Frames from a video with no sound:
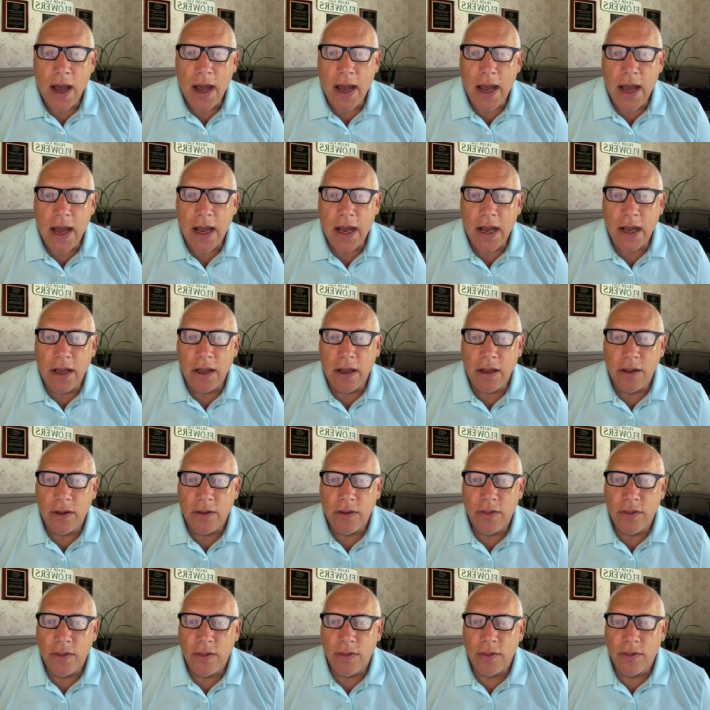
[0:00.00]

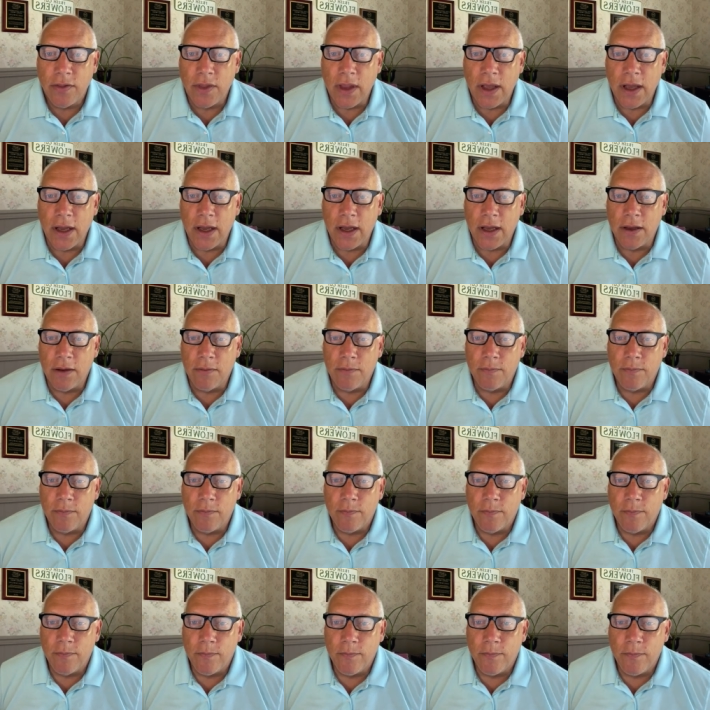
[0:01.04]
Ah, uh,
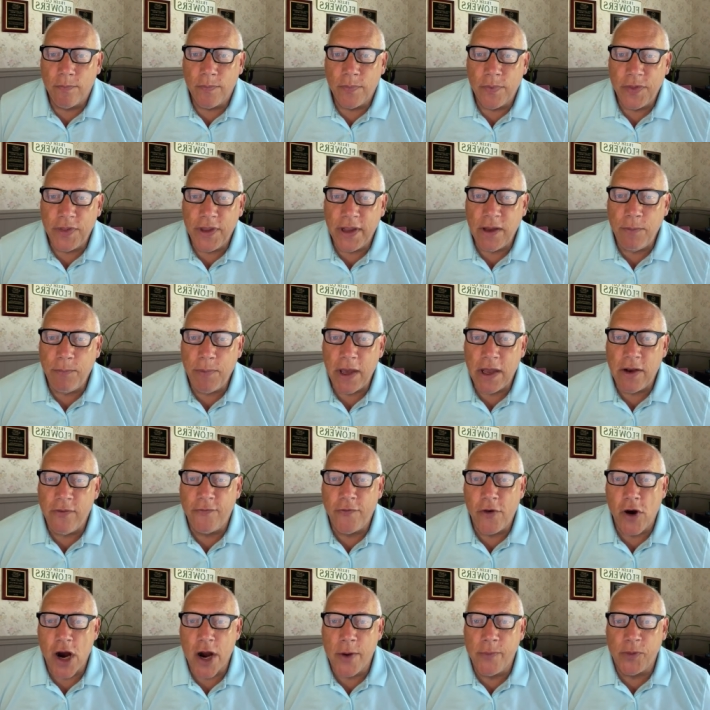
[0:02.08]

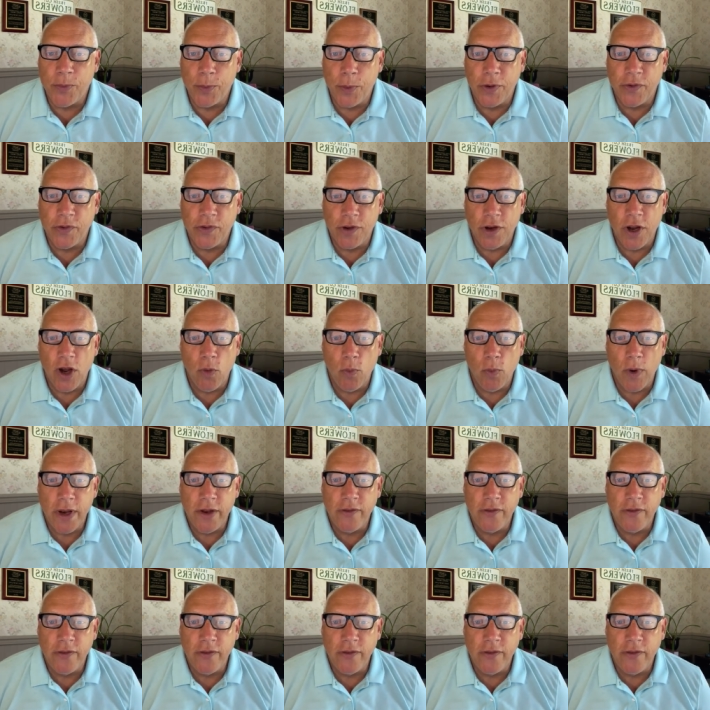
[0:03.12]
Thigpen Farms wants to know